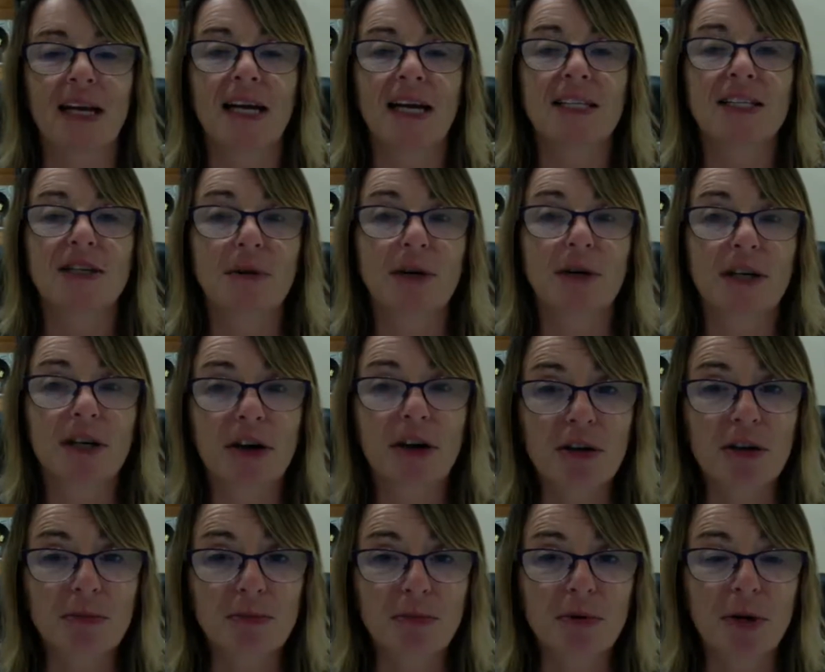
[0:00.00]
So our
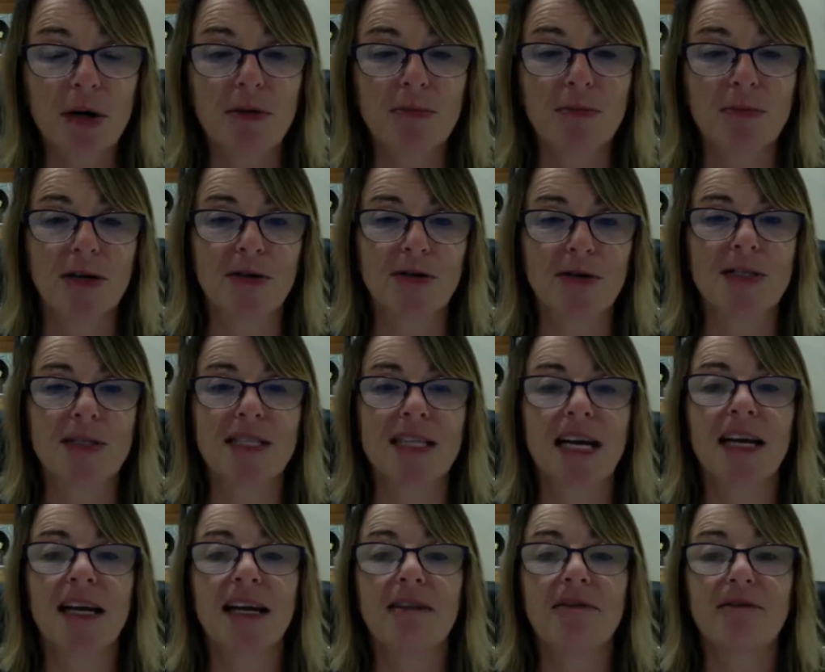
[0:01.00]
current promos,
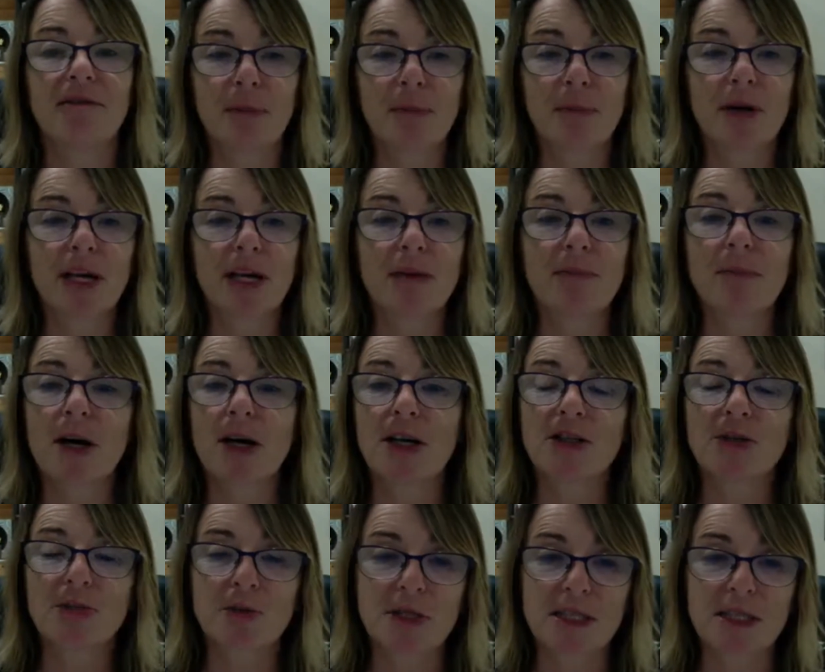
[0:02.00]
February and
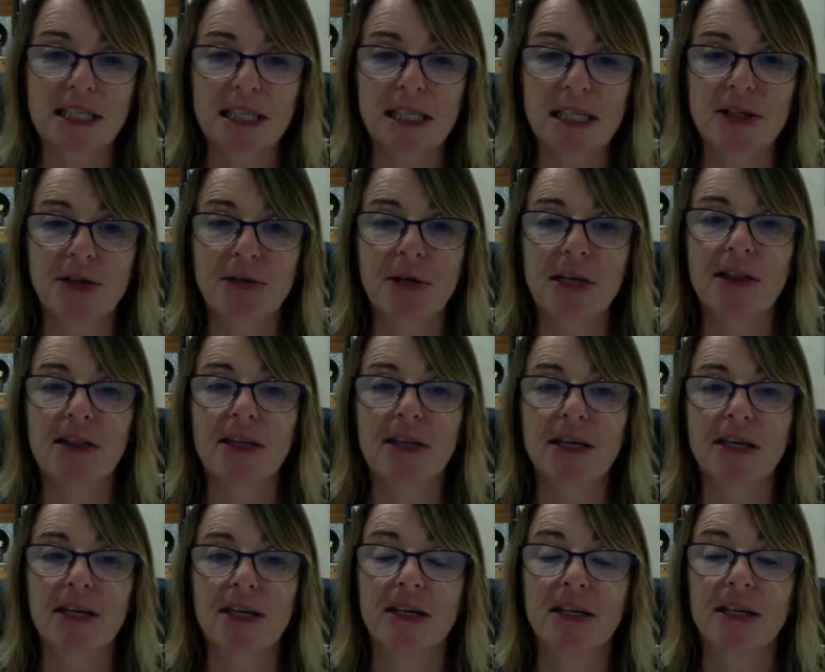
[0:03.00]
March, we're still doing
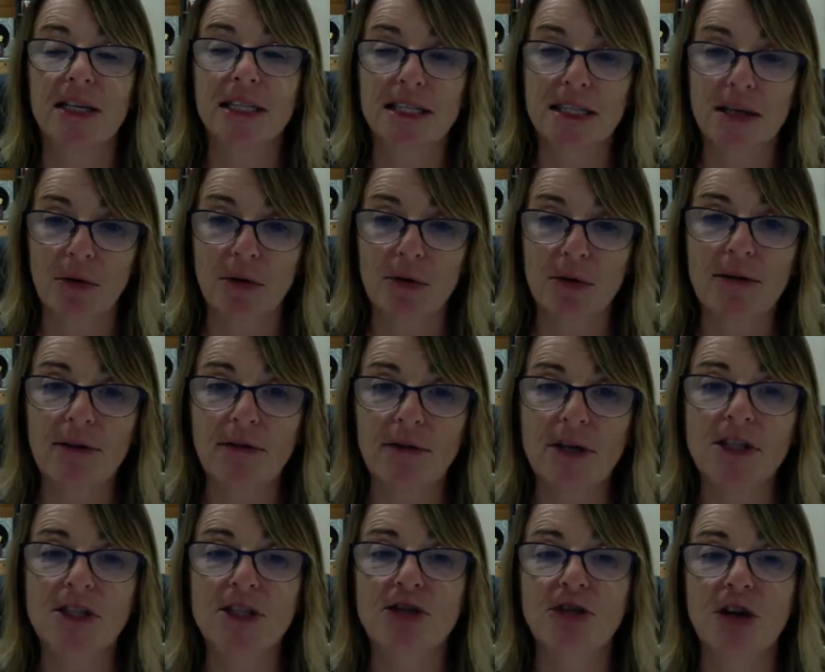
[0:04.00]
it's only for
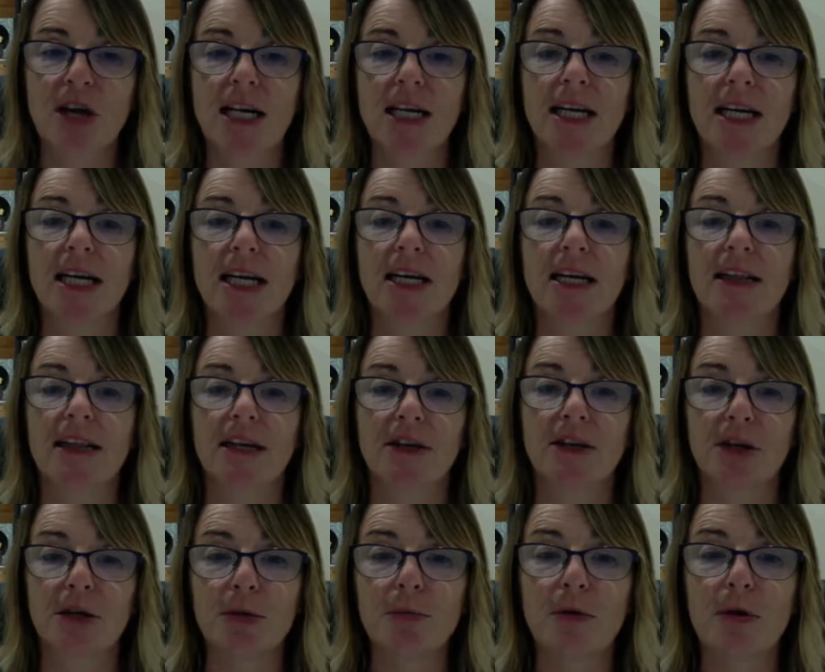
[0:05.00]
Australia, the
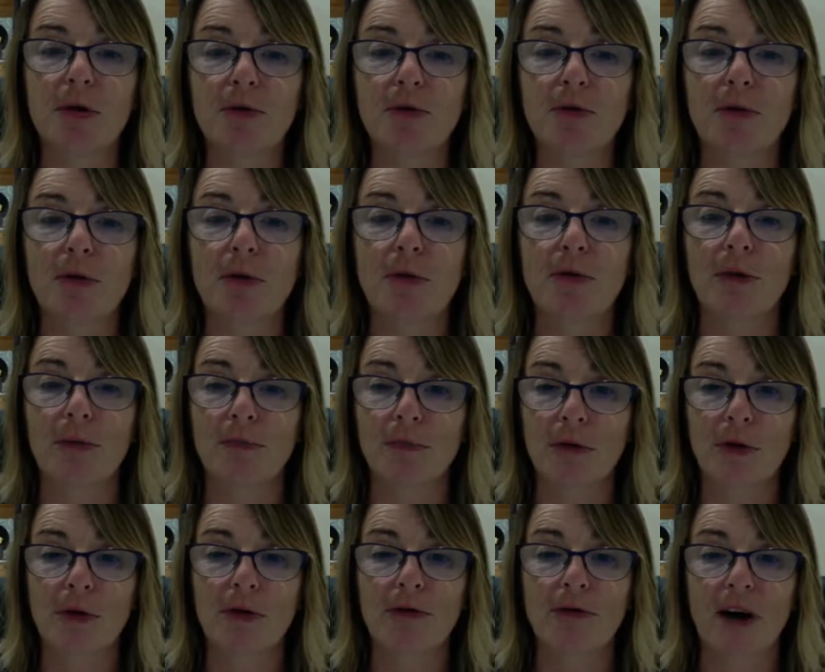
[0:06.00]
new Pro 4 and
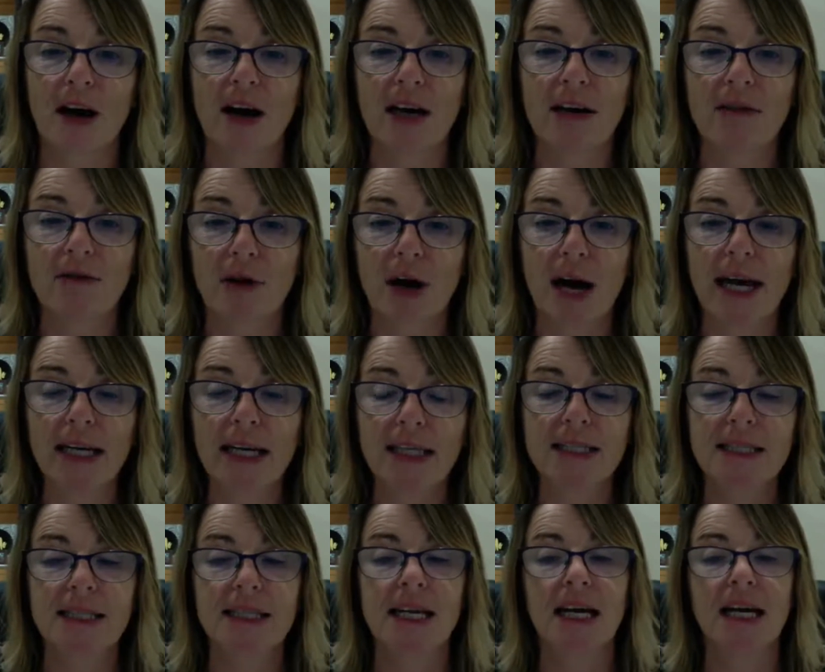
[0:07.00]
Pro 5
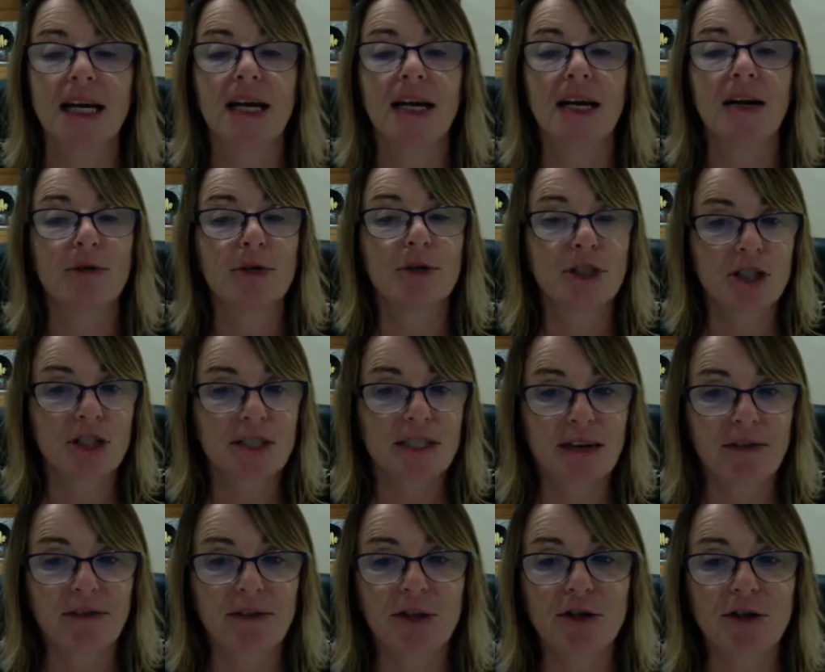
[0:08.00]
ranks, which is
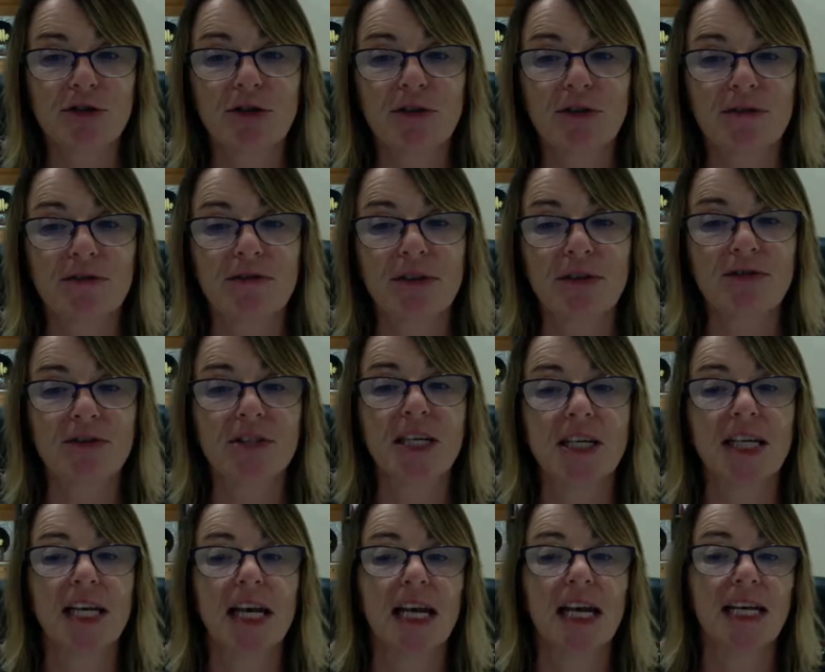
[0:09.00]

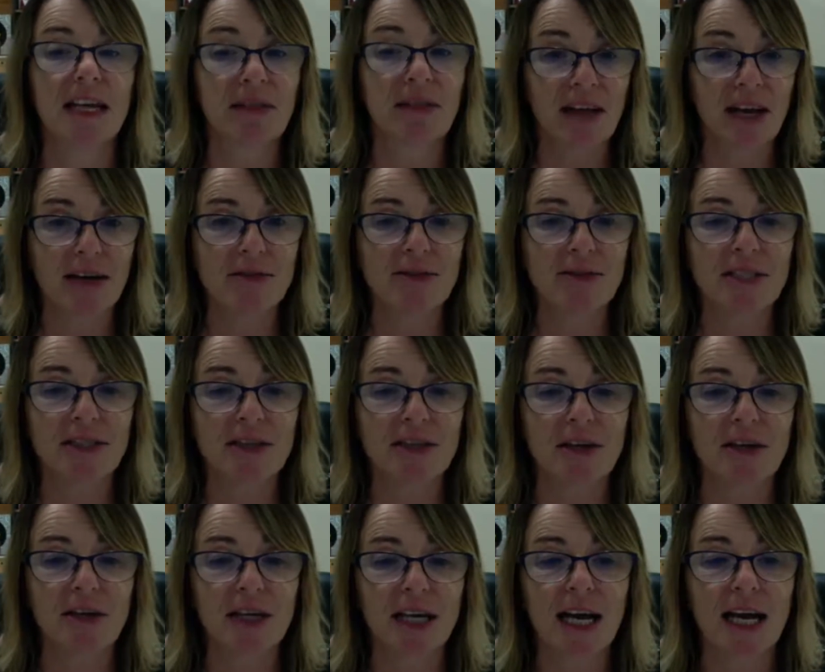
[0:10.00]
$750 and
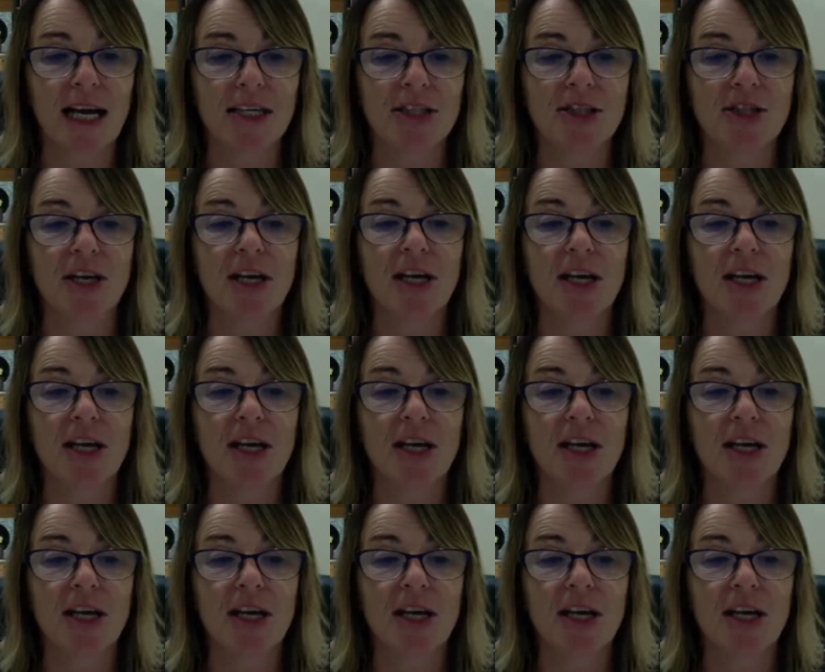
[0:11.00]
$1,000 cash.